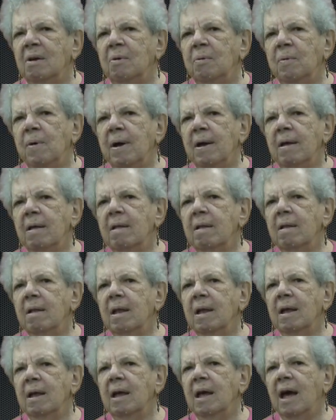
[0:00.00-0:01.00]
Well,
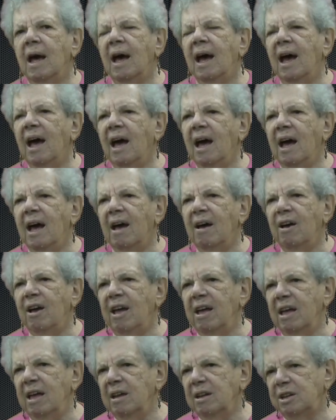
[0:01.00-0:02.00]

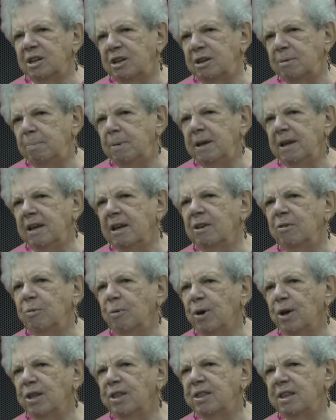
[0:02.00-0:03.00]
to begin
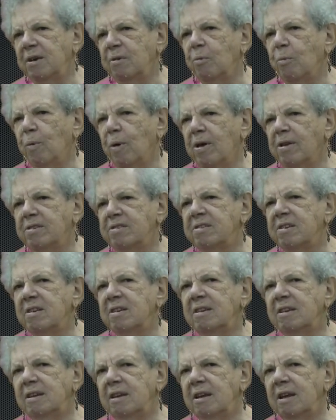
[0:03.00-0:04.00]
with, it
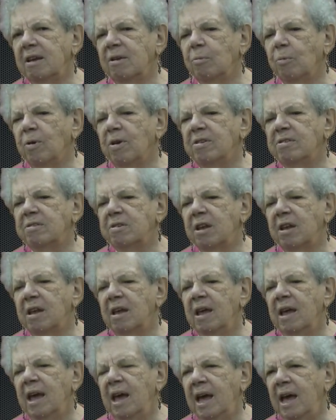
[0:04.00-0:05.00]
wasn't. It
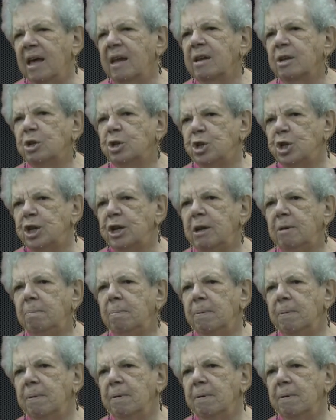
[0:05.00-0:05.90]
had a Jeep,